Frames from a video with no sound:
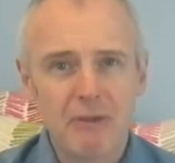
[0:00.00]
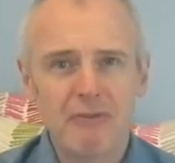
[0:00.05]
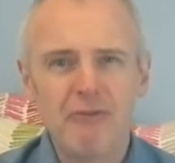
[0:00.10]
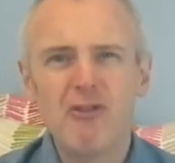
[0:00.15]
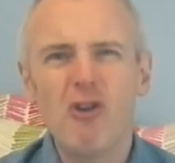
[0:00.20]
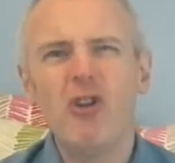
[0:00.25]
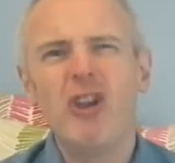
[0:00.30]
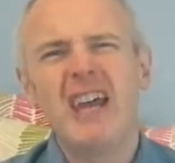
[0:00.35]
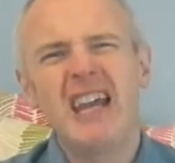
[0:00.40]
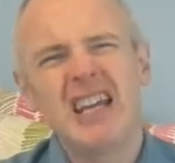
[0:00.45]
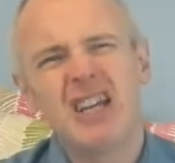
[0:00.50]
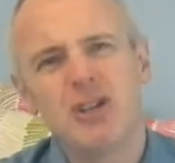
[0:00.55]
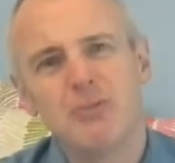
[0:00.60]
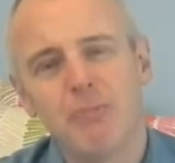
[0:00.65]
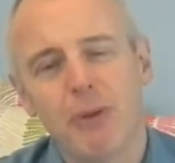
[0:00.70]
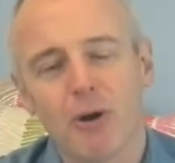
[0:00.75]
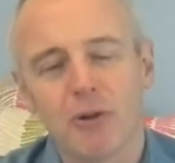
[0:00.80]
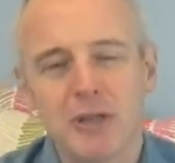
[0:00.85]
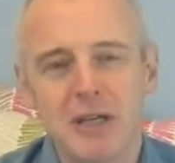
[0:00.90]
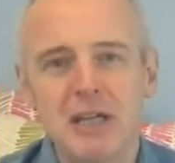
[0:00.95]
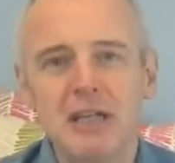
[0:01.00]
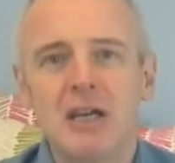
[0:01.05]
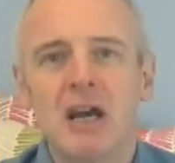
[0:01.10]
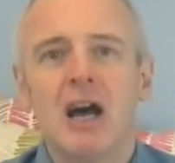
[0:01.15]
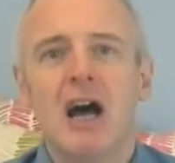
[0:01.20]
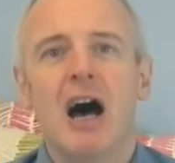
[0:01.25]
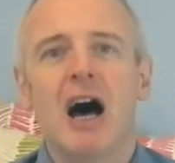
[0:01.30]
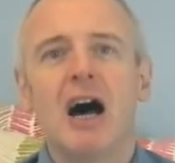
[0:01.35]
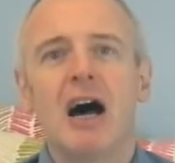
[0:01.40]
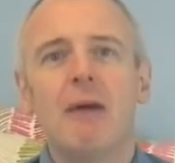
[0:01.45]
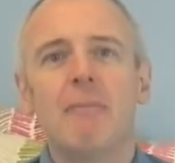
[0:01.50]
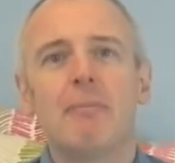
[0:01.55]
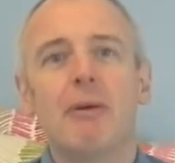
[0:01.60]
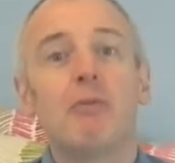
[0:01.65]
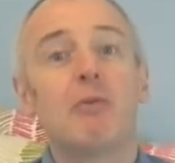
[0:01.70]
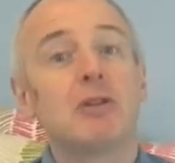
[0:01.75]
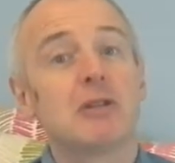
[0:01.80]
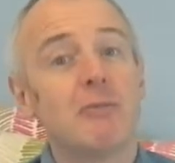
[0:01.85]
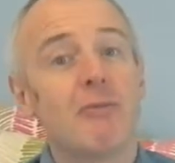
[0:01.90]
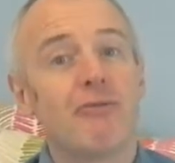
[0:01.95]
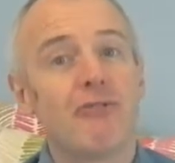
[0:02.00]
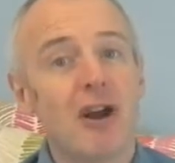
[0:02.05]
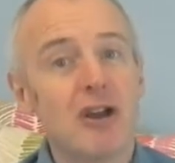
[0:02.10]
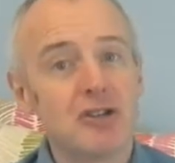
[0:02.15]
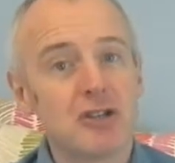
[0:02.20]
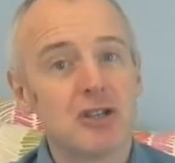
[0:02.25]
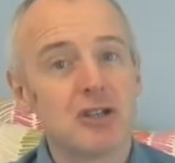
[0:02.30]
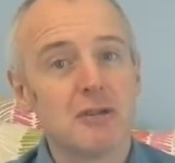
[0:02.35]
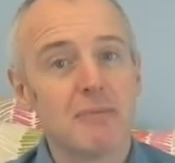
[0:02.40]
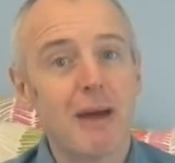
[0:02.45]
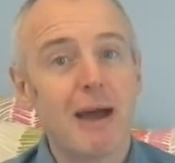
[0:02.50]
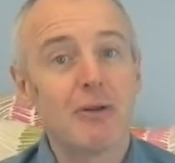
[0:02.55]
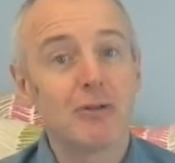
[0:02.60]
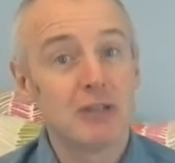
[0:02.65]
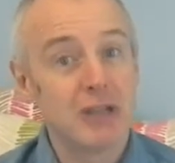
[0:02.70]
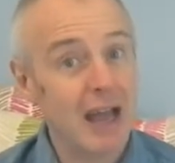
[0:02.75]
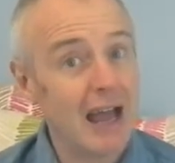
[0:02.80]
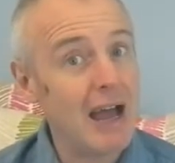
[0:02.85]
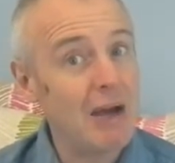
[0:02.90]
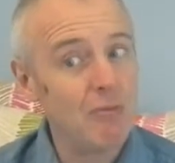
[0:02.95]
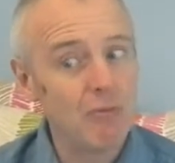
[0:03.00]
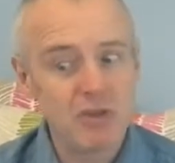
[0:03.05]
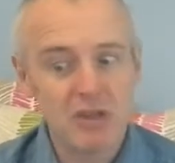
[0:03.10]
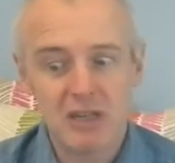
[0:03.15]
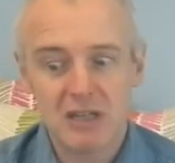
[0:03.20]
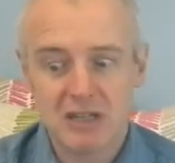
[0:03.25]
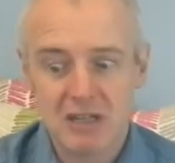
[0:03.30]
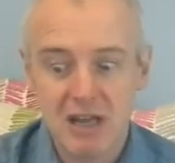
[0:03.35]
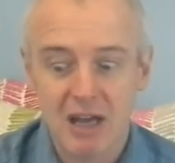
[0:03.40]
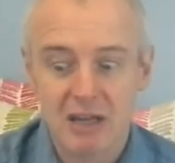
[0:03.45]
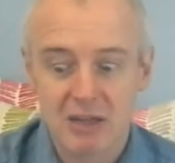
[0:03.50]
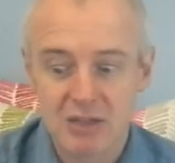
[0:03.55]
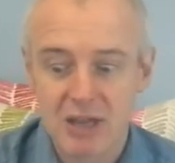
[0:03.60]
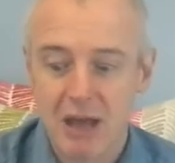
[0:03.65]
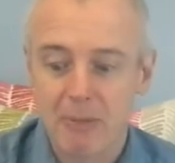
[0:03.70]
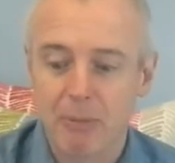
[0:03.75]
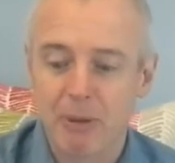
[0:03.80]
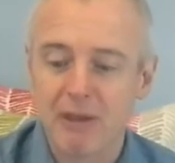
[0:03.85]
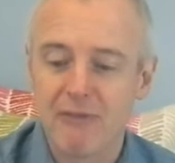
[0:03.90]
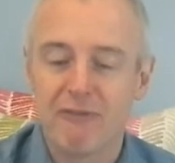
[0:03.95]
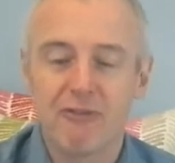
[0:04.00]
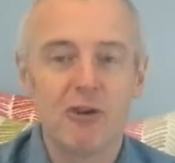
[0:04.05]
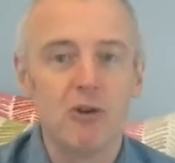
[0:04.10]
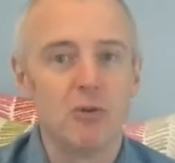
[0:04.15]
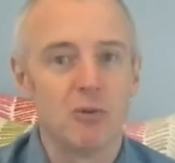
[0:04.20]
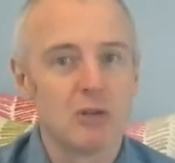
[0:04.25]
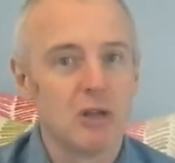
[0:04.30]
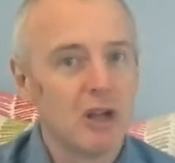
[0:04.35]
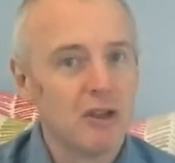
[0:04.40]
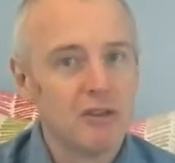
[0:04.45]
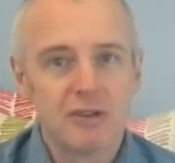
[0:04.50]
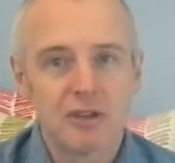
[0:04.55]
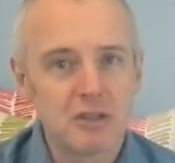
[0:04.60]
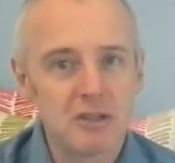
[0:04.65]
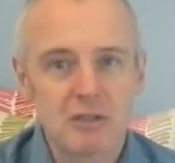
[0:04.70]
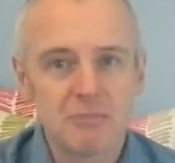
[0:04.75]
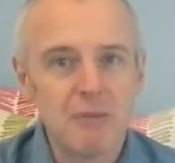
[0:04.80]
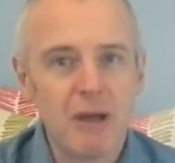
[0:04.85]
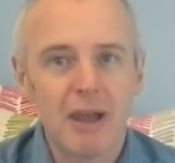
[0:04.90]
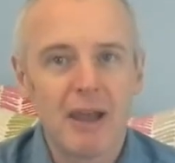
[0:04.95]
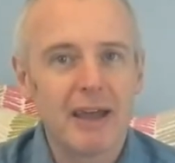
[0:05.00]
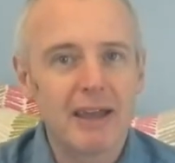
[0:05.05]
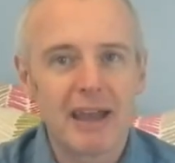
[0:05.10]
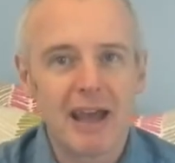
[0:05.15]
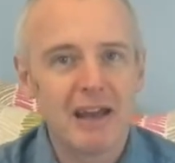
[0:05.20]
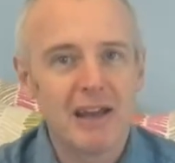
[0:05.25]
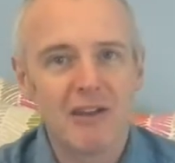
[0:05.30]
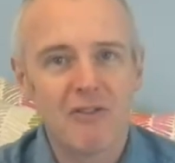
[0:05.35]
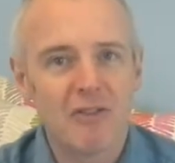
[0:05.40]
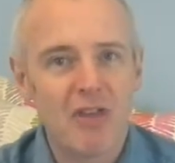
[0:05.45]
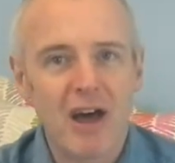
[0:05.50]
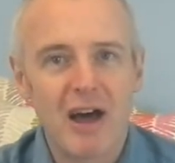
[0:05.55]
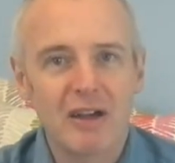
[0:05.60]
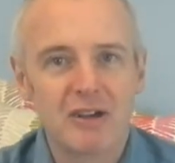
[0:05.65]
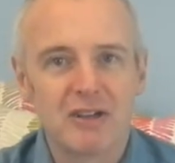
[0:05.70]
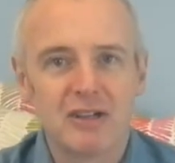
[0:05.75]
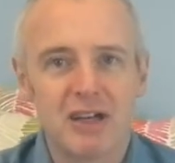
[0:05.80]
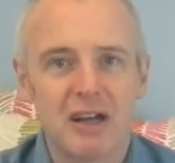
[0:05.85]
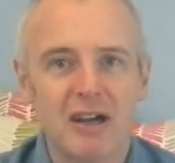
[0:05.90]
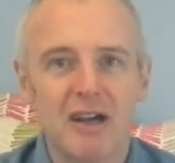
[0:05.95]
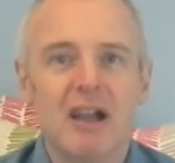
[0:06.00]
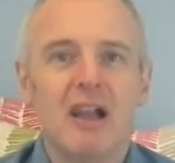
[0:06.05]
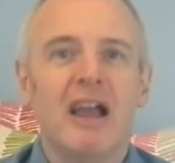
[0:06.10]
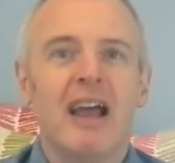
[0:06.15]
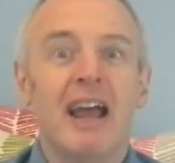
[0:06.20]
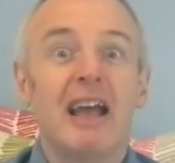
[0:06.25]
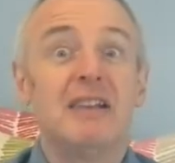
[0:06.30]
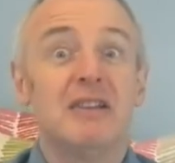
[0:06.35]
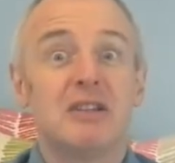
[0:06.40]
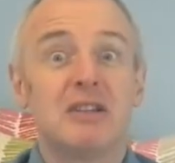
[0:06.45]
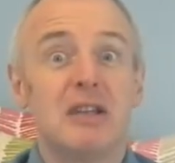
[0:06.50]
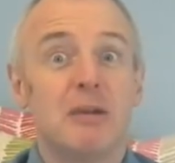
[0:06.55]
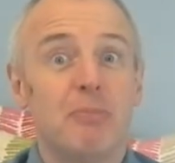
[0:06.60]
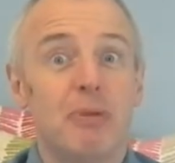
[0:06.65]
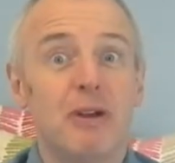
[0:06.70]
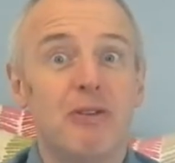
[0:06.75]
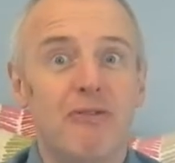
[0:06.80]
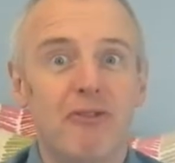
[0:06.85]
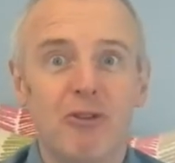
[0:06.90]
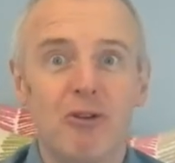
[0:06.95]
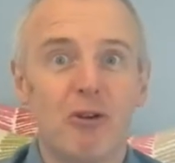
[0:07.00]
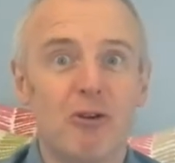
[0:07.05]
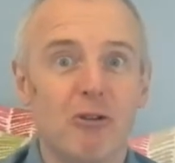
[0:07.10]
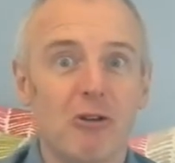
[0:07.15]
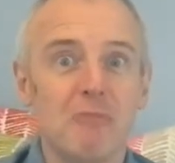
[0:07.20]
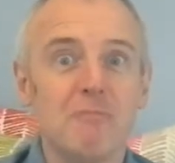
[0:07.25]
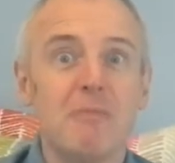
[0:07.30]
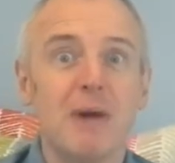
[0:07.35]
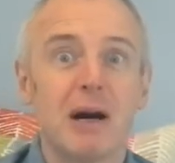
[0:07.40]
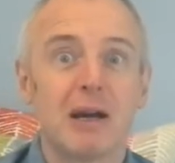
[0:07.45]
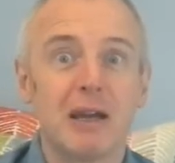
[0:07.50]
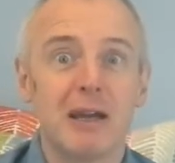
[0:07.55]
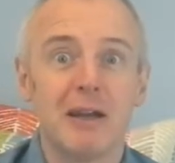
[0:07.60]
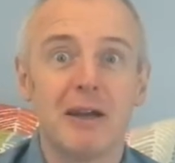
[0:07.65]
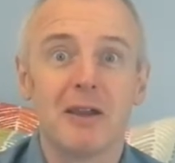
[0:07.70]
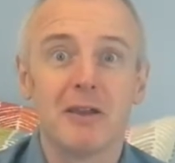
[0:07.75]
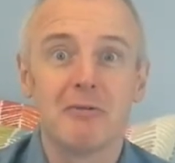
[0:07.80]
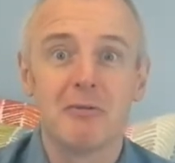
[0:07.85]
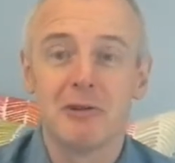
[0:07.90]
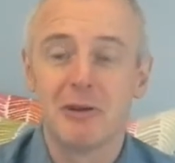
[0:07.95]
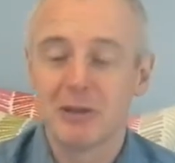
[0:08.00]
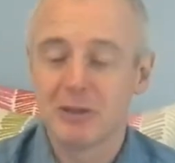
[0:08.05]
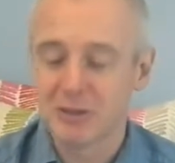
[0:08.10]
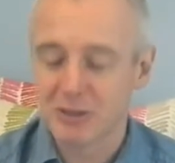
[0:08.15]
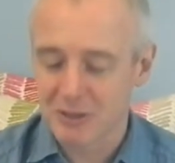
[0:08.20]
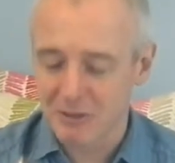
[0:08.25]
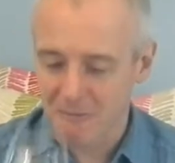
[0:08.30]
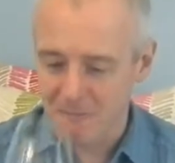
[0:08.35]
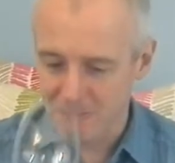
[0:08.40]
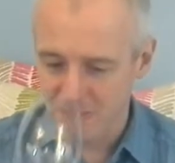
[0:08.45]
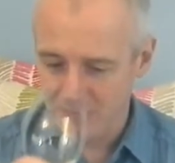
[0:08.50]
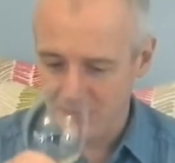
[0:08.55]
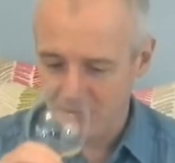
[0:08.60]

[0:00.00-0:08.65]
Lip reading: Fullish bodied, but with some freshness about it and with this nice apple fruit. Doesn't smell like any of that insipid floral muck, in other words.